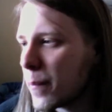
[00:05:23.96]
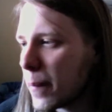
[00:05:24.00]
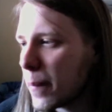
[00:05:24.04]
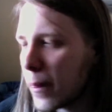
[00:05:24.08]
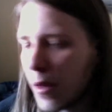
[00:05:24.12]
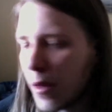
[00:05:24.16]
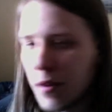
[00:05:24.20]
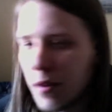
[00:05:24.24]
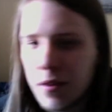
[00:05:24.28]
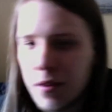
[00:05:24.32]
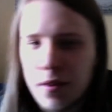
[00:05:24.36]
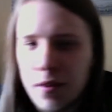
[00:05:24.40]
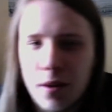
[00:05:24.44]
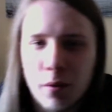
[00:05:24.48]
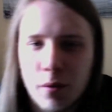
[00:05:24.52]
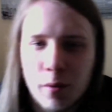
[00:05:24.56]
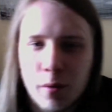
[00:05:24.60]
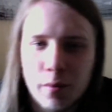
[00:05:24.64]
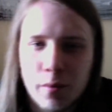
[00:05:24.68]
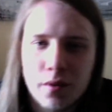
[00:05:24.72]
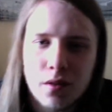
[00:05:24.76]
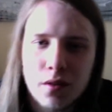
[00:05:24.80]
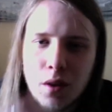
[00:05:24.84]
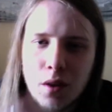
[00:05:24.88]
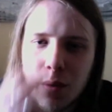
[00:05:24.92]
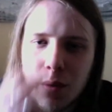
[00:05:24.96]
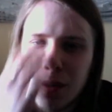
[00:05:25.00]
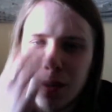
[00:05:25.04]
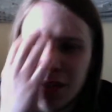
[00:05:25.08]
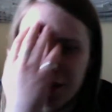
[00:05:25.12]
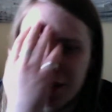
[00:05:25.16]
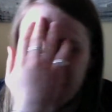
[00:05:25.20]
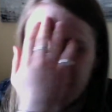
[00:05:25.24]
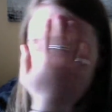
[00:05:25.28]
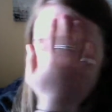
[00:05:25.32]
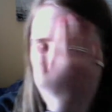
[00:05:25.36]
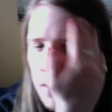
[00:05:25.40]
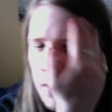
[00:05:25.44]
I think that would have been so
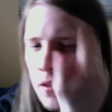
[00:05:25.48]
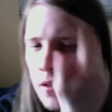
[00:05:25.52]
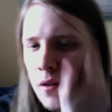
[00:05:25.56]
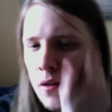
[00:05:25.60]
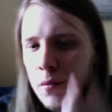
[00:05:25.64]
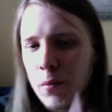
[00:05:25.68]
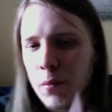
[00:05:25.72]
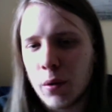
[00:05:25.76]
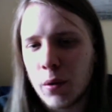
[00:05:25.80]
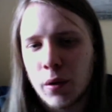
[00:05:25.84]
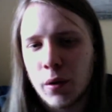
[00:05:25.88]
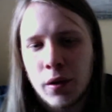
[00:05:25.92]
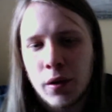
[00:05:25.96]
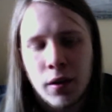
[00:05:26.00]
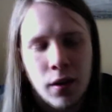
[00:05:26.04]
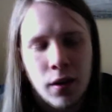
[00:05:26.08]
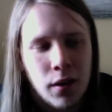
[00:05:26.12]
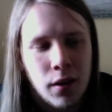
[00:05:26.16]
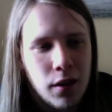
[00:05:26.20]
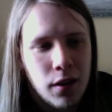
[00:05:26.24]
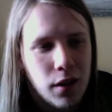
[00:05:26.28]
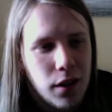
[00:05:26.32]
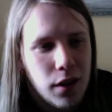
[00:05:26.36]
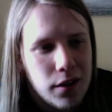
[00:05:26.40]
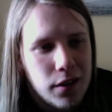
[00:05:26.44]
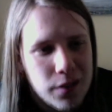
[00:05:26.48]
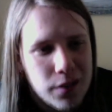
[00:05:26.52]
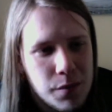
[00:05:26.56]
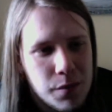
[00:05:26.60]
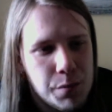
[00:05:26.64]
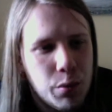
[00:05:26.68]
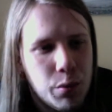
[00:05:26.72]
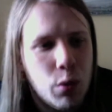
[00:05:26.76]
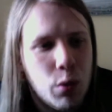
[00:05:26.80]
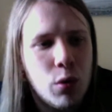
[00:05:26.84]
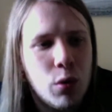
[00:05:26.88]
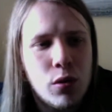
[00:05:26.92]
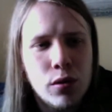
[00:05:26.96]
easy to do, but it's
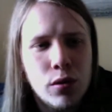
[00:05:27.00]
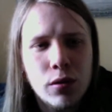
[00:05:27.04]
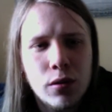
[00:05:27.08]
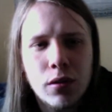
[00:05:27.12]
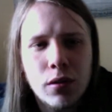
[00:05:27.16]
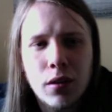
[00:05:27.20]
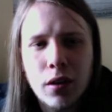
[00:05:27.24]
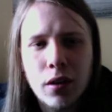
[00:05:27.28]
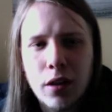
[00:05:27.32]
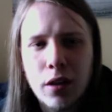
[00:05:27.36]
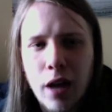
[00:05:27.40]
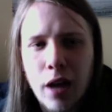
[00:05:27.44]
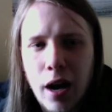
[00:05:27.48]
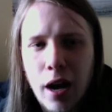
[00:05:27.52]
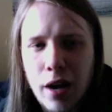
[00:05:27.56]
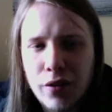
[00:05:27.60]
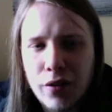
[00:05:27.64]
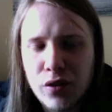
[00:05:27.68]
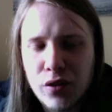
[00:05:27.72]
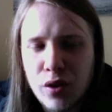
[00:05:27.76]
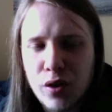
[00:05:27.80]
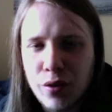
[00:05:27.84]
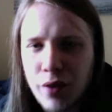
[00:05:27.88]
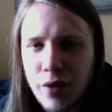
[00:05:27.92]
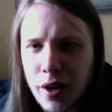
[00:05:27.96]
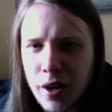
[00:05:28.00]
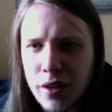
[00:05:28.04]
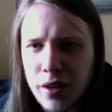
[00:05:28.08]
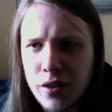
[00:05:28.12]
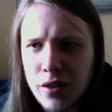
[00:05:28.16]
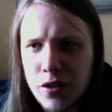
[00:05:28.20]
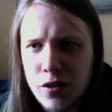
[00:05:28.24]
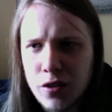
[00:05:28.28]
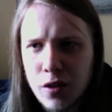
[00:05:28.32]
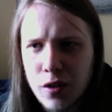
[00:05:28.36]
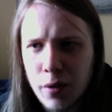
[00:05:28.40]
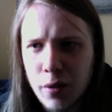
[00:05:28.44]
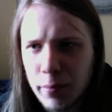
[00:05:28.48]
important that you have to
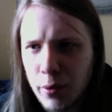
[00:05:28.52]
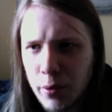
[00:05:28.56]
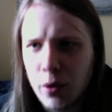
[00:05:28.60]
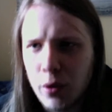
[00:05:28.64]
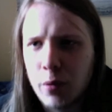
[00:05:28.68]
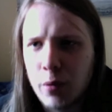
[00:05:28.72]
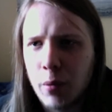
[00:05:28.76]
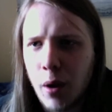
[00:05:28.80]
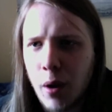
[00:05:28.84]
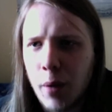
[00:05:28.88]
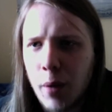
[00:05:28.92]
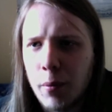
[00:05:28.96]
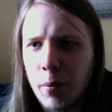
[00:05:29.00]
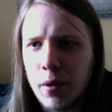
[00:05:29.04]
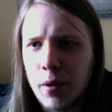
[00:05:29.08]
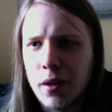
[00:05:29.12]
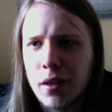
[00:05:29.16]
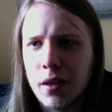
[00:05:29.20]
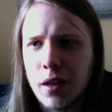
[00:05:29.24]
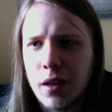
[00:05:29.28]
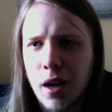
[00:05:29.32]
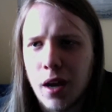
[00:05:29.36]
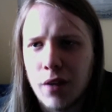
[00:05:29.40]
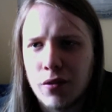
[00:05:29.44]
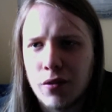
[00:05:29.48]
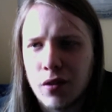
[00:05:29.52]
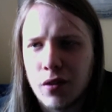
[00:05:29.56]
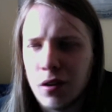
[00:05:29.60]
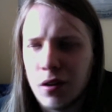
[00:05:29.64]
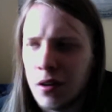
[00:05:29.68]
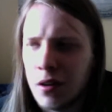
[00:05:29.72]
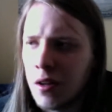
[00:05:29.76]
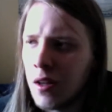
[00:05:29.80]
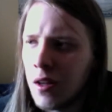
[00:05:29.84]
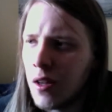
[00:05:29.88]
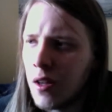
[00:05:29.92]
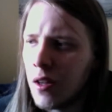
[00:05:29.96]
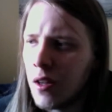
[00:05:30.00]
arrange a book properly and you have to,
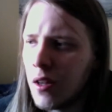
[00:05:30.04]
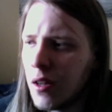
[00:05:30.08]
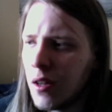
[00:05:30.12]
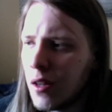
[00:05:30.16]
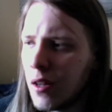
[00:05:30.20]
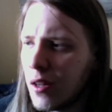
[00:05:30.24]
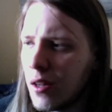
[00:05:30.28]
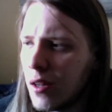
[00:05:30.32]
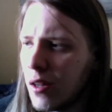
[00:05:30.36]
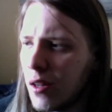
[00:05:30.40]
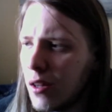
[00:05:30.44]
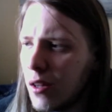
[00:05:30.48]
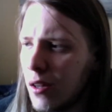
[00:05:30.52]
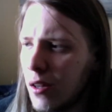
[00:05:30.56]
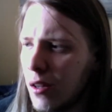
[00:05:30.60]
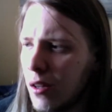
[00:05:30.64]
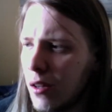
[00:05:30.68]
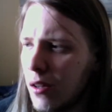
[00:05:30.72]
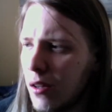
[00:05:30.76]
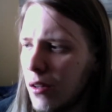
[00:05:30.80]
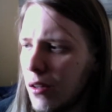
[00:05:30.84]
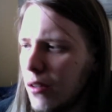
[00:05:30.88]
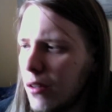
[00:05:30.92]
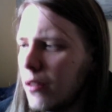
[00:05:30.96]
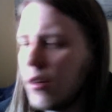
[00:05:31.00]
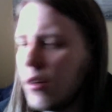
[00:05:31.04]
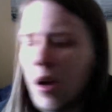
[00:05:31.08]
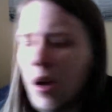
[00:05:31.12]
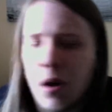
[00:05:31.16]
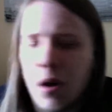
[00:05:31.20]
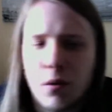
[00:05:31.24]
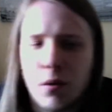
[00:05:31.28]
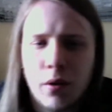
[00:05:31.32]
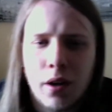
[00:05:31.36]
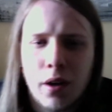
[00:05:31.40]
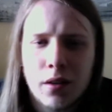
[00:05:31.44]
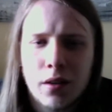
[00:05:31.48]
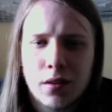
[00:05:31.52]
you know,
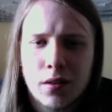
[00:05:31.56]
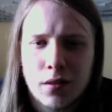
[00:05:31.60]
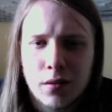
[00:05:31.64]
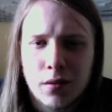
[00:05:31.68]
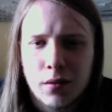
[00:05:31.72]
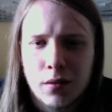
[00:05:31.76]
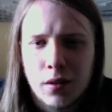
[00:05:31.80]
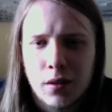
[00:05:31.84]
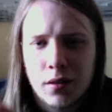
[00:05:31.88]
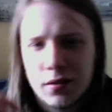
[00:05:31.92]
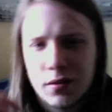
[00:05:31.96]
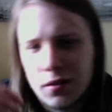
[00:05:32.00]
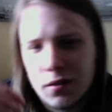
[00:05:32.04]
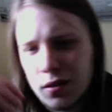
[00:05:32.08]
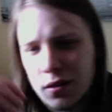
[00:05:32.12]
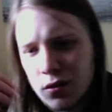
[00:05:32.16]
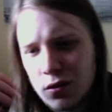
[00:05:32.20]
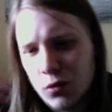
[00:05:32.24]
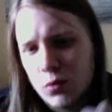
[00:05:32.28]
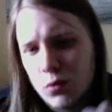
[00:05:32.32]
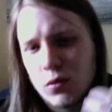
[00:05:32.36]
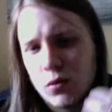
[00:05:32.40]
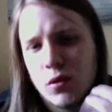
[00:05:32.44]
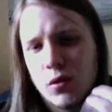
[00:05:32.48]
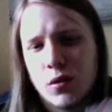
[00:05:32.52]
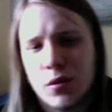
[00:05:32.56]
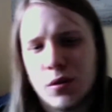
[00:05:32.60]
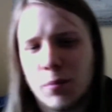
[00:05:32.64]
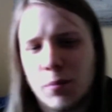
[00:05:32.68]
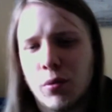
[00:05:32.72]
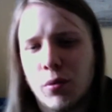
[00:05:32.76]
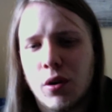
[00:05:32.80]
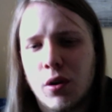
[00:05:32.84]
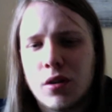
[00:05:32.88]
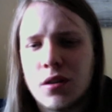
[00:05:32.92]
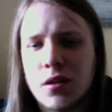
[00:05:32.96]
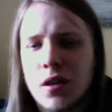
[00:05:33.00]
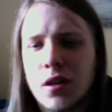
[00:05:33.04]
arrange that. It's all to do with the
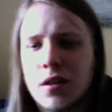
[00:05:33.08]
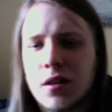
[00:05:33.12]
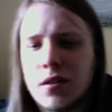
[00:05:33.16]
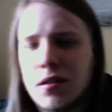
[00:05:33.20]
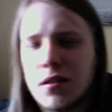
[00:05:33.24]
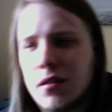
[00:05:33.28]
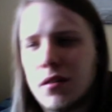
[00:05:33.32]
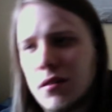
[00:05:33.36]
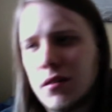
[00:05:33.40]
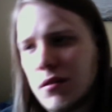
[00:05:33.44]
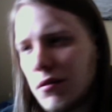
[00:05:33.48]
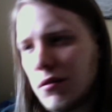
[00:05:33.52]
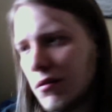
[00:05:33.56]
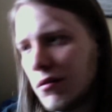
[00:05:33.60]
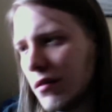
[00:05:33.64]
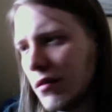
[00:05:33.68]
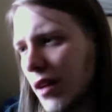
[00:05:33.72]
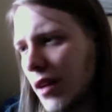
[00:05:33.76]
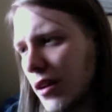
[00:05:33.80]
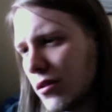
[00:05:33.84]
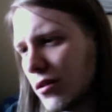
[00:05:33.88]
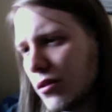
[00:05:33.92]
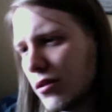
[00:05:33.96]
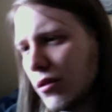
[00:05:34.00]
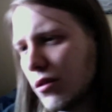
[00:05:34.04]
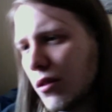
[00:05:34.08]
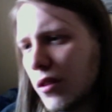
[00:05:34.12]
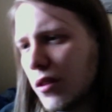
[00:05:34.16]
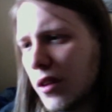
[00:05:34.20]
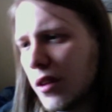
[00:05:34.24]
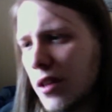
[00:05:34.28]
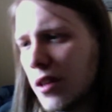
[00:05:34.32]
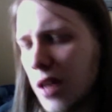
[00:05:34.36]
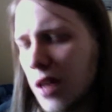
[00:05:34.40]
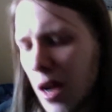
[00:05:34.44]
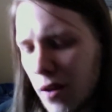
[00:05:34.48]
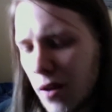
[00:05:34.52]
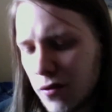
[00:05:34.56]
project and that sort of thing.
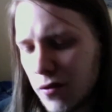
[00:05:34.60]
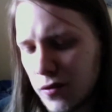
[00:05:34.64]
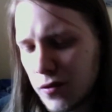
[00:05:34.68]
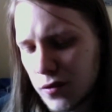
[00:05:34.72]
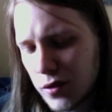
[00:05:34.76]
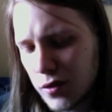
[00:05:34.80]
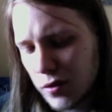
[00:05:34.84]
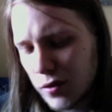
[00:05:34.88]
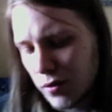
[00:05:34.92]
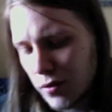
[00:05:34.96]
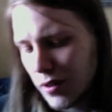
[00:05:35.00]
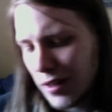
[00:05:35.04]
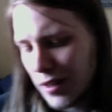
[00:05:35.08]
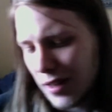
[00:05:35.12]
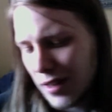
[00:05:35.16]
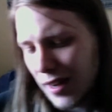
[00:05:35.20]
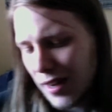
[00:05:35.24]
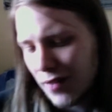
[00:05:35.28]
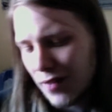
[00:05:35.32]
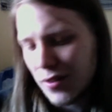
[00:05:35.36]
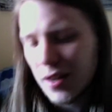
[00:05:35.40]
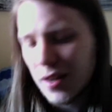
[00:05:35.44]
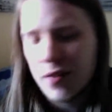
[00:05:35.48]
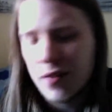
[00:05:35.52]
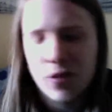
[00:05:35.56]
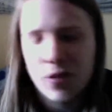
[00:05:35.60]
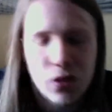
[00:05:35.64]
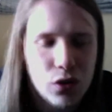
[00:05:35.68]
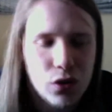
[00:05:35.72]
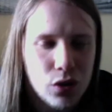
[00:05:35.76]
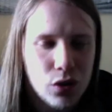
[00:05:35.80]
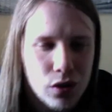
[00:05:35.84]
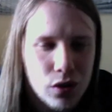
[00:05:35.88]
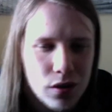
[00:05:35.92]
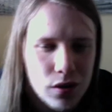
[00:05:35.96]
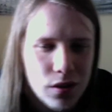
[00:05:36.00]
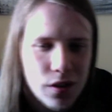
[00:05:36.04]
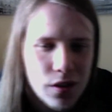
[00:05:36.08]
You have to give it
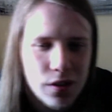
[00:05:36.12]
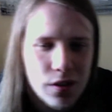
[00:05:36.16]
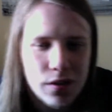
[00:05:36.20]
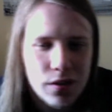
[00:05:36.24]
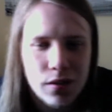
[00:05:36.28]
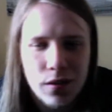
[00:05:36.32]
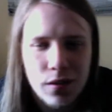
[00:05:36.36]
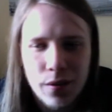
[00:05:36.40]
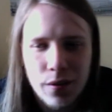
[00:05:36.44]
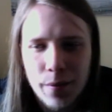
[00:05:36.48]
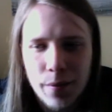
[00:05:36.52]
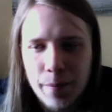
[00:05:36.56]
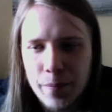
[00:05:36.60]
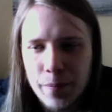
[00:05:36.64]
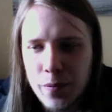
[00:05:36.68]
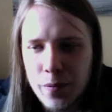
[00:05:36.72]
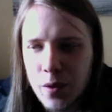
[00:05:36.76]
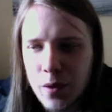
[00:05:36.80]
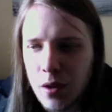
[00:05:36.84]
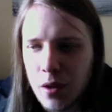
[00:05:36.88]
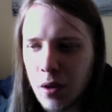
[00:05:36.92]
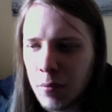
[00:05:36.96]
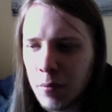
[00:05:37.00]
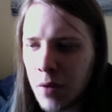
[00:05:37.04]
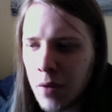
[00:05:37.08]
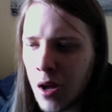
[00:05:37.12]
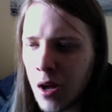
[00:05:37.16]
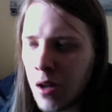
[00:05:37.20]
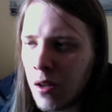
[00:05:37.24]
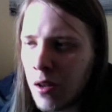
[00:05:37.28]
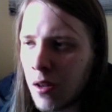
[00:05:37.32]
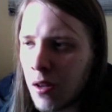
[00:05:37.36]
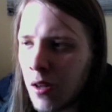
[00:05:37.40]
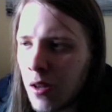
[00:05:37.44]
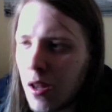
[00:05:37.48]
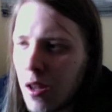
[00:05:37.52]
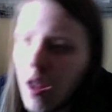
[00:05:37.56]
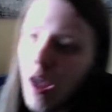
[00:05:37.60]
justice. And
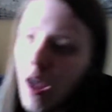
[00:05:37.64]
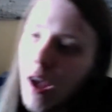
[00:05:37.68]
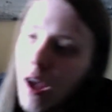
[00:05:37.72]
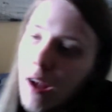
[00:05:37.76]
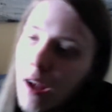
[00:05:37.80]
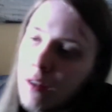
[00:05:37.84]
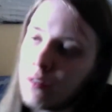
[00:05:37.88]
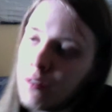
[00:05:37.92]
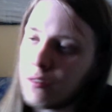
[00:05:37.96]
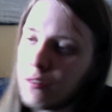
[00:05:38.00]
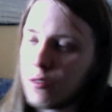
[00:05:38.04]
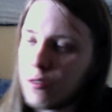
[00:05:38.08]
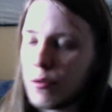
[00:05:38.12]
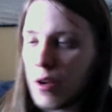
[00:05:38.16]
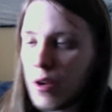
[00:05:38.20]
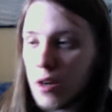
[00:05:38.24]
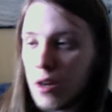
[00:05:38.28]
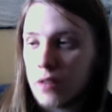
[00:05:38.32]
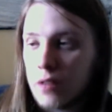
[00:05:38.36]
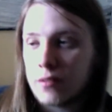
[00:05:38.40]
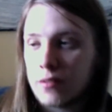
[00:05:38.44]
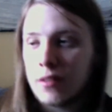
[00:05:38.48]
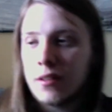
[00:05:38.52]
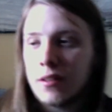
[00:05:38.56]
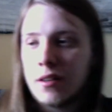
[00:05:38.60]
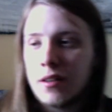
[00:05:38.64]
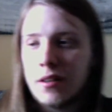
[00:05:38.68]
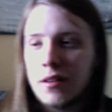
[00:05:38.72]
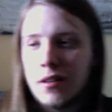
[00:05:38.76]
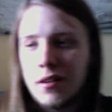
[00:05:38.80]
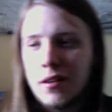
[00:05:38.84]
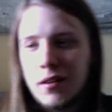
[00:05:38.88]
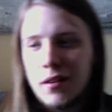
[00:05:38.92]
to be honest, I didn't.